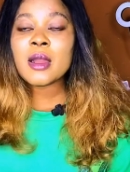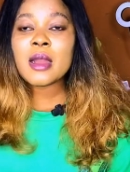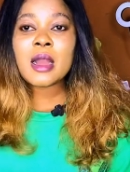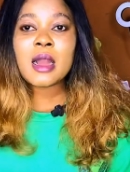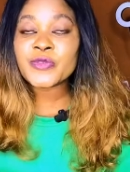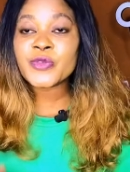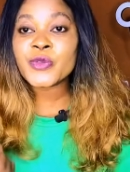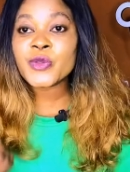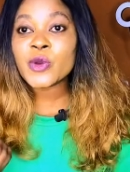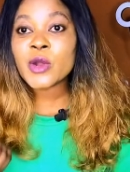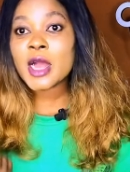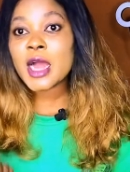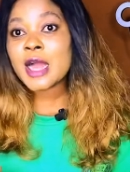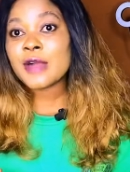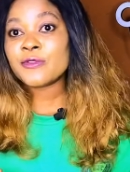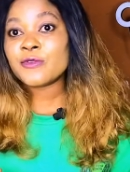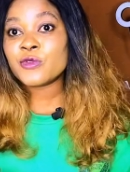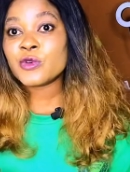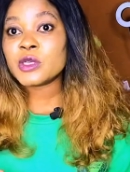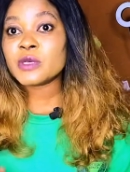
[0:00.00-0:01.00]
If you don't
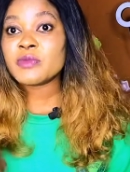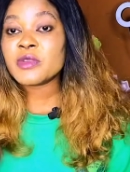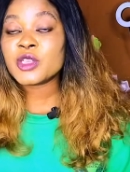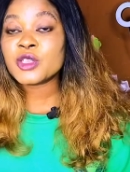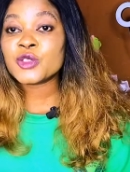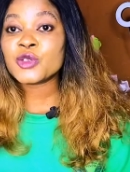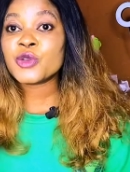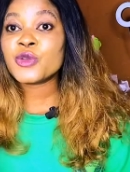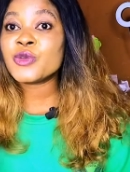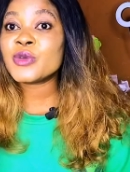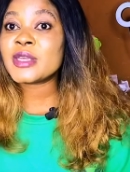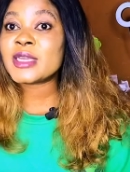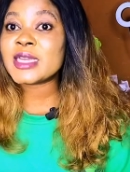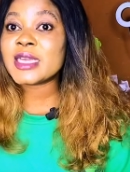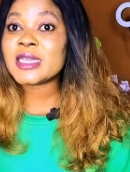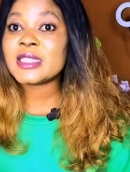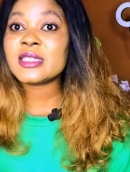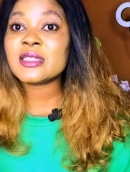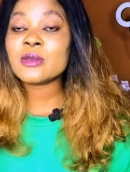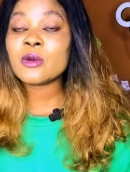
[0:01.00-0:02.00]
have one, make sure you
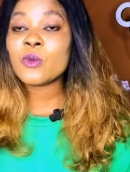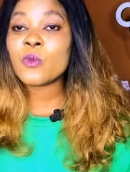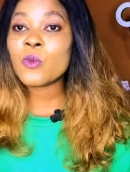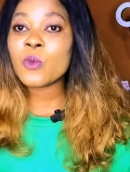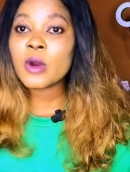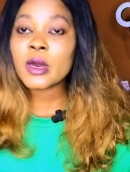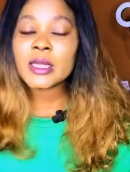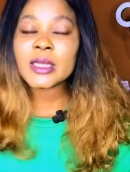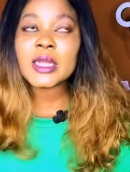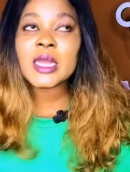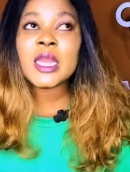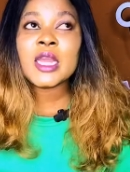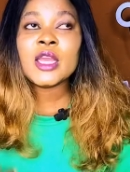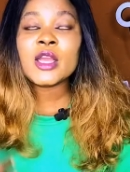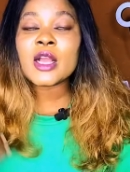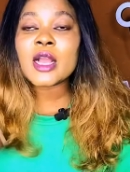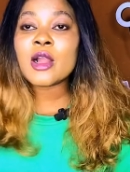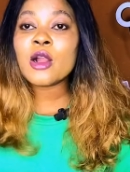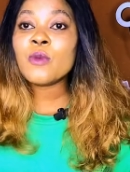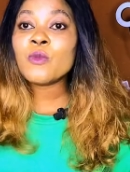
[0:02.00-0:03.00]
get one.
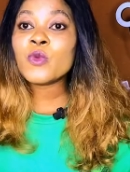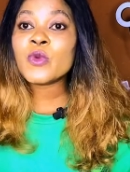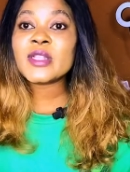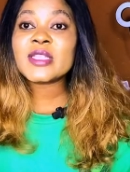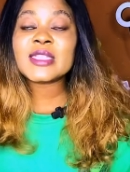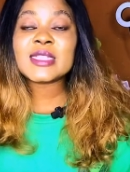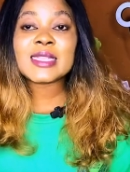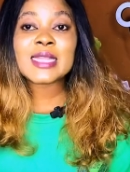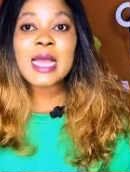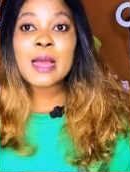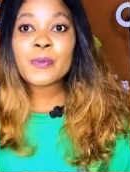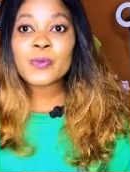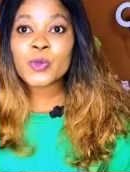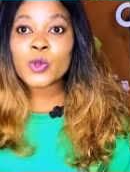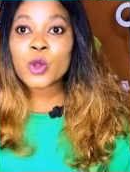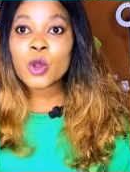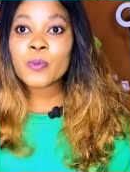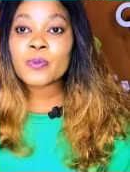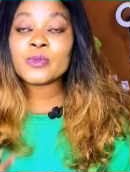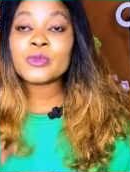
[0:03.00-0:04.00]
Come with
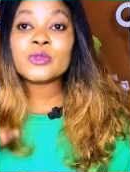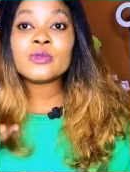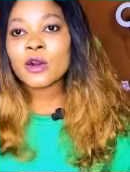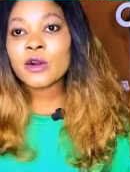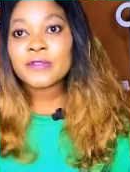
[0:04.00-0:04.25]
laptop.